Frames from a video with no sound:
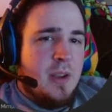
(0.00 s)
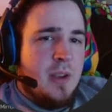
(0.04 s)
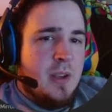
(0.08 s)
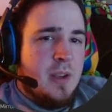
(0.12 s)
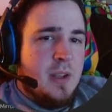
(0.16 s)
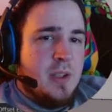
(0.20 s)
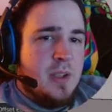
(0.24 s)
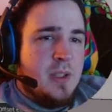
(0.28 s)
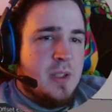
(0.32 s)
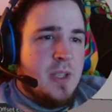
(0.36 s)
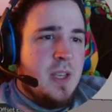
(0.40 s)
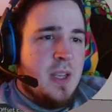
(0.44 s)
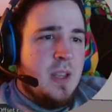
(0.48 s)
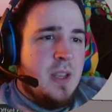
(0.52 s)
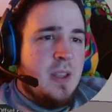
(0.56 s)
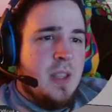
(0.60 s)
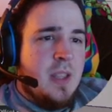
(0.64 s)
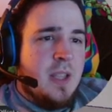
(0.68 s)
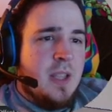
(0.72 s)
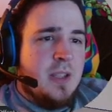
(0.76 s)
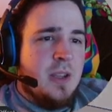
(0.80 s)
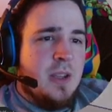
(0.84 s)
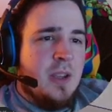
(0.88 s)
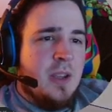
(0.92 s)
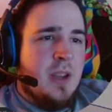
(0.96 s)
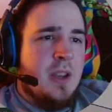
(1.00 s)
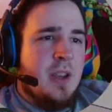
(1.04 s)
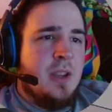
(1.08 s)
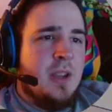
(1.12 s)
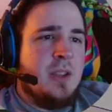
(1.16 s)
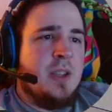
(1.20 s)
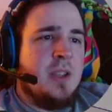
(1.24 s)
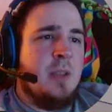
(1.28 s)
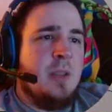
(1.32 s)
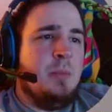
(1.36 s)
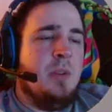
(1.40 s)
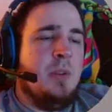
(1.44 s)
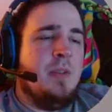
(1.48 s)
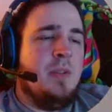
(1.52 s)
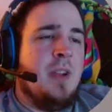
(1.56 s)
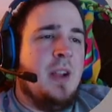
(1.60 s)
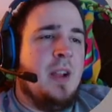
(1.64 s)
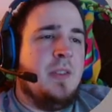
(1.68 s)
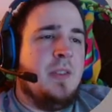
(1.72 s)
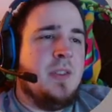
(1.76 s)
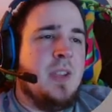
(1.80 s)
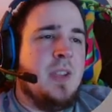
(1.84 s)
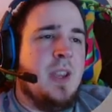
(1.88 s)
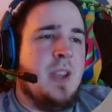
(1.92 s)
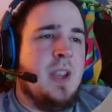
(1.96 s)
See, that's an example of
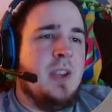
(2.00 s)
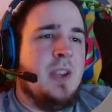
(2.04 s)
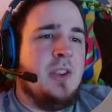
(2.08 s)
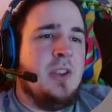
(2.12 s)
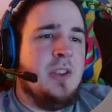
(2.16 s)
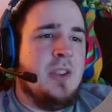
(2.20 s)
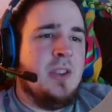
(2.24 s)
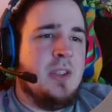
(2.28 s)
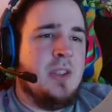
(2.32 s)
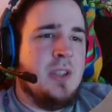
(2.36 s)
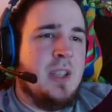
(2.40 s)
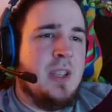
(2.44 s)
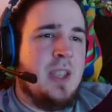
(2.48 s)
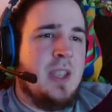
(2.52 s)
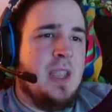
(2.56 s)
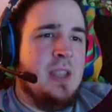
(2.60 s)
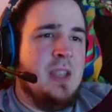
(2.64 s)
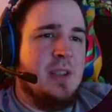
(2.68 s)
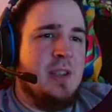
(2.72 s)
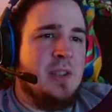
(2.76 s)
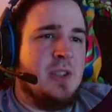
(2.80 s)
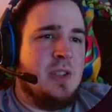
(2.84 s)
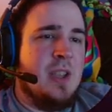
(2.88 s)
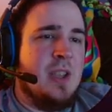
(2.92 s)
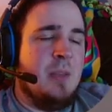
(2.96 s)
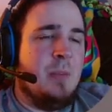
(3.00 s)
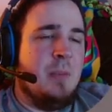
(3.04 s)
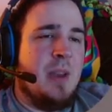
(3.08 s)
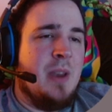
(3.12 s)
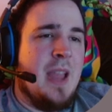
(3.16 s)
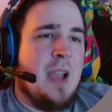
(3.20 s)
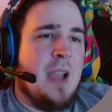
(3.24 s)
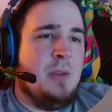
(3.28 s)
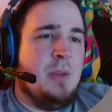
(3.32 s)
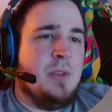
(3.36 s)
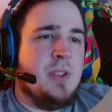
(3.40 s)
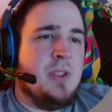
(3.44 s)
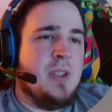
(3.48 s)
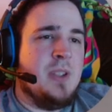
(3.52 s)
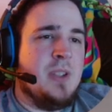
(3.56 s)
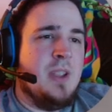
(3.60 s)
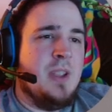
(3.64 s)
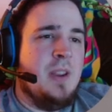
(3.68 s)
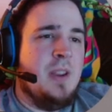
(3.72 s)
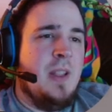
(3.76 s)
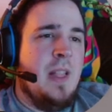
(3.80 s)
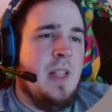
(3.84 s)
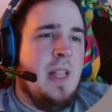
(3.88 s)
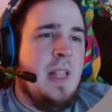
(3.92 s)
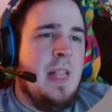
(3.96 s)
offset edges. It's like inset but outset.
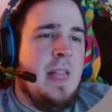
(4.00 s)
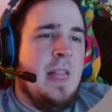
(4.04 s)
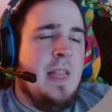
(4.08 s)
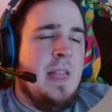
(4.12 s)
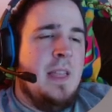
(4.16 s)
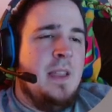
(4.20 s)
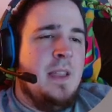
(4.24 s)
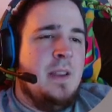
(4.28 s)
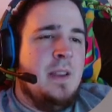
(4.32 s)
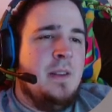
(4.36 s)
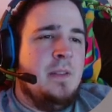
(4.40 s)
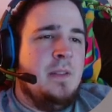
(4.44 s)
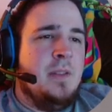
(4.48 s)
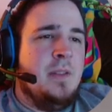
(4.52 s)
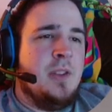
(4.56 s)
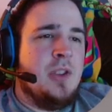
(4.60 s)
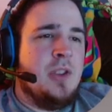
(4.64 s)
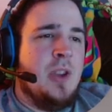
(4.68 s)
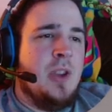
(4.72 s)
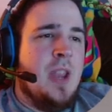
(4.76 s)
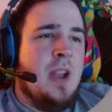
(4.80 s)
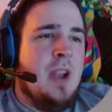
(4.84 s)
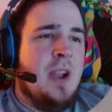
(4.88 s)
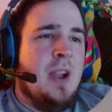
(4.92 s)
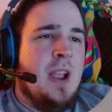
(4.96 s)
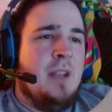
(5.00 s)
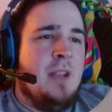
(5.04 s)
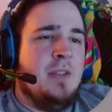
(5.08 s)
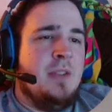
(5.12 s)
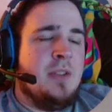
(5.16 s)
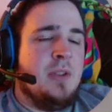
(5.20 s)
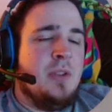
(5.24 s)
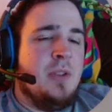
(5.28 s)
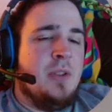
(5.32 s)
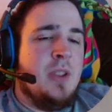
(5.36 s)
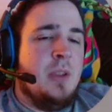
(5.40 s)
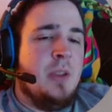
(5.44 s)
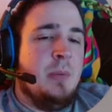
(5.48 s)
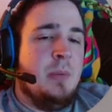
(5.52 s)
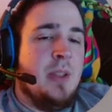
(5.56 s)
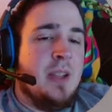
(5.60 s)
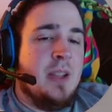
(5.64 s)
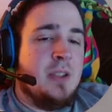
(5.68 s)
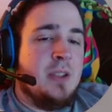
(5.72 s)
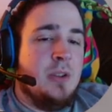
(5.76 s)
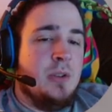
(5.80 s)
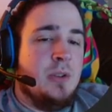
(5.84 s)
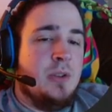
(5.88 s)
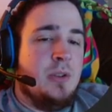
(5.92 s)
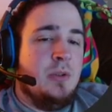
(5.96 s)
So now I have this little thing, but that's a
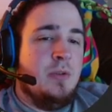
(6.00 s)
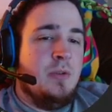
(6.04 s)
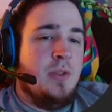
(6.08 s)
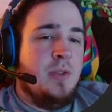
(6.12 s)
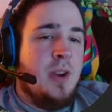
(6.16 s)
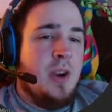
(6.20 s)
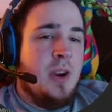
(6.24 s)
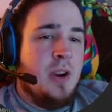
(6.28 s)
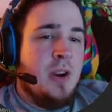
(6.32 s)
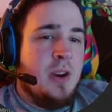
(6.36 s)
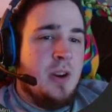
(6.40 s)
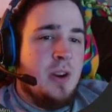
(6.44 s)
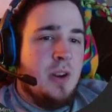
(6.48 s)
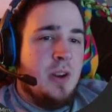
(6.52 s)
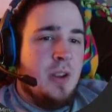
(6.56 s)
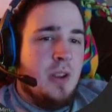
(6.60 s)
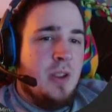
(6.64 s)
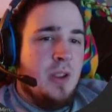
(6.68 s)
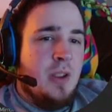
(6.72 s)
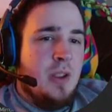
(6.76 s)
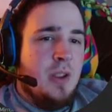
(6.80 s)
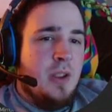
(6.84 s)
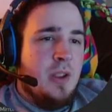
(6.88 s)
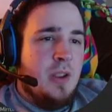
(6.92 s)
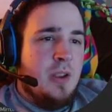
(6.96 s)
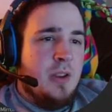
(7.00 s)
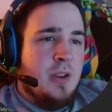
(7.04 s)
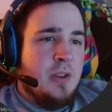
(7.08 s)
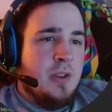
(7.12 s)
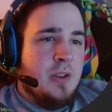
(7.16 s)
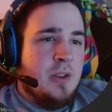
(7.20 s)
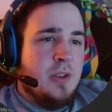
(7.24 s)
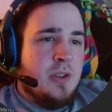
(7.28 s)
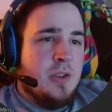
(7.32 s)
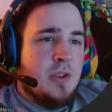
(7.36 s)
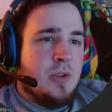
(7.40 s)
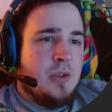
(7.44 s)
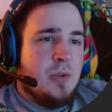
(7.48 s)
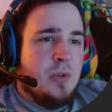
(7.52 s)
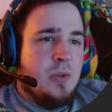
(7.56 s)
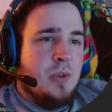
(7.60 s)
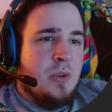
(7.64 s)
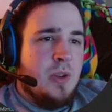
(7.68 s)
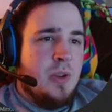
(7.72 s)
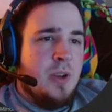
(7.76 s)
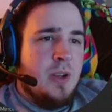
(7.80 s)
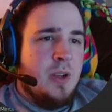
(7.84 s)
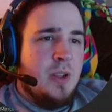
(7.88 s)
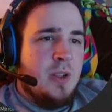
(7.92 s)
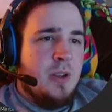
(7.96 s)
little too far. So let's scroll it
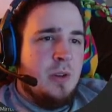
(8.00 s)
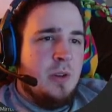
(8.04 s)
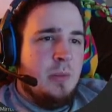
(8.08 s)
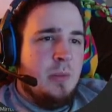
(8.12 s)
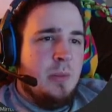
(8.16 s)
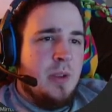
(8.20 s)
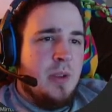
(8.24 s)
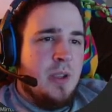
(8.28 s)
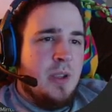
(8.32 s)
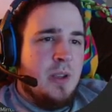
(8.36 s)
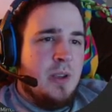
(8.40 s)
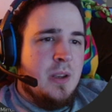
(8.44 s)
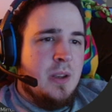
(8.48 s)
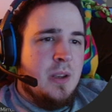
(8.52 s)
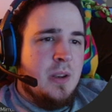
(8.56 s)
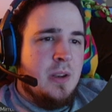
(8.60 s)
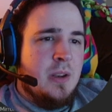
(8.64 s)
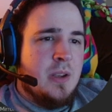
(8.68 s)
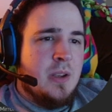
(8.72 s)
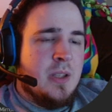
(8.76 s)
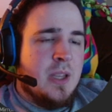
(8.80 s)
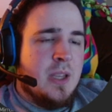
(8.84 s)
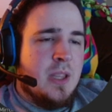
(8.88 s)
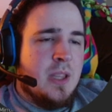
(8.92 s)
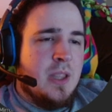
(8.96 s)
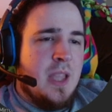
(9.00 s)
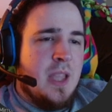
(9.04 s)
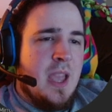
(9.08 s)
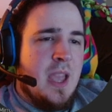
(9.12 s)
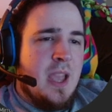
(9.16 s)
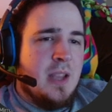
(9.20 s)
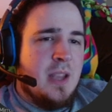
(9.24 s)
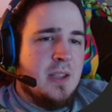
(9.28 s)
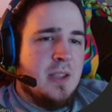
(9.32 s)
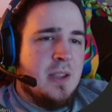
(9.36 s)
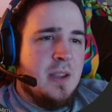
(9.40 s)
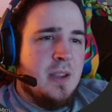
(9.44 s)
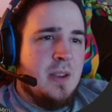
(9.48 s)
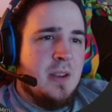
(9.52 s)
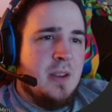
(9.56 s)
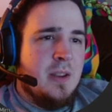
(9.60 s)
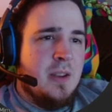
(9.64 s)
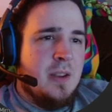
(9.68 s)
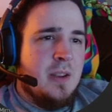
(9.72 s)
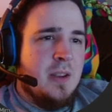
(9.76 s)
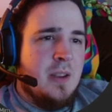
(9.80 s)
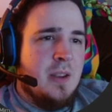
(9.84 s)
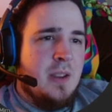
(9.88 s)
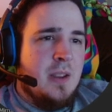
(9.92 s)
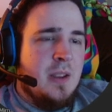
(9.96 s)
in a little bit, just like that.
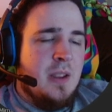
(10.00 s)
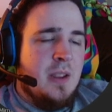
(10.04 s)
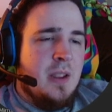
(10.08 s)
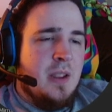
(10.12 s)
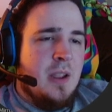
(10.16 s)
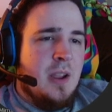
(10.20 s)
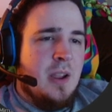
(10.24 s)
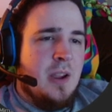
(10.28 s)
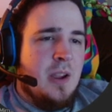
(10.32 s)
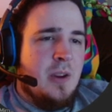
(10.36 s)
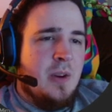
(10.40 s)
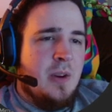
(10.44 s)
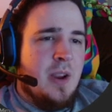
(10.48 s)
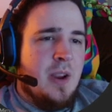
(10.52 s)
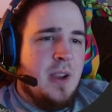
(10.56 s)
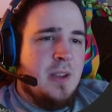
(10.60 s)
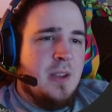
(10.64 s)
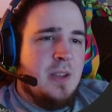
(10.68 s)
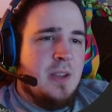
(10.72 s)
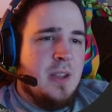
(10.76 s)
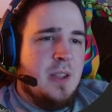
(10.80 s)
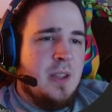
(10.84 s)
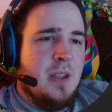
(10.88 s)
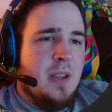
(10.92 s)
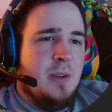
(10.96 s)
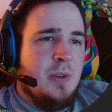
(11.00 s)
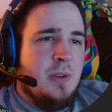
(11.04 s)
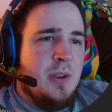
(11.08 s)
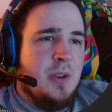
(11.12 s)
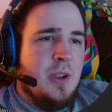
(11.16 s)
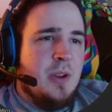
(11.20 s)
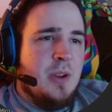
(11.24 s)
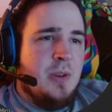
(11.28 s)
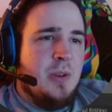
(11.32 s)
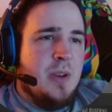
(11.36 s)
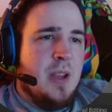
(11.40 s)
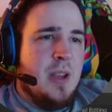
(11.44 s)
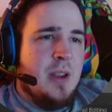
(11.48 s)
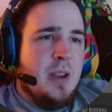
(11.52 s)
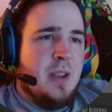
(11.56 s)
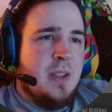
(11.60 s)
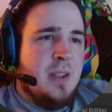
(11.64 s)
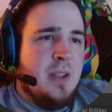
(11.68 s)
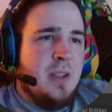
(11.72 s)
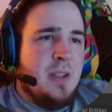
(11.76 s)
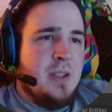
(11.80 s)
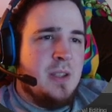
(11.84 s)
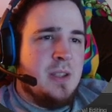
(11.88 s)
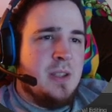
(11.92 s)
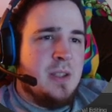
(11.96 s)
All right, and then we'll go down like
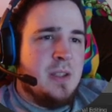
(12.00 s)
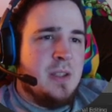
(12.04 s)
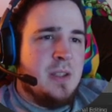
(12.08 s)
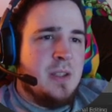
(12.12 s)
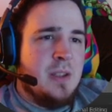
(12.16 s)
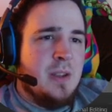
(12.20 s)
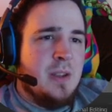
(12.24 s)
this.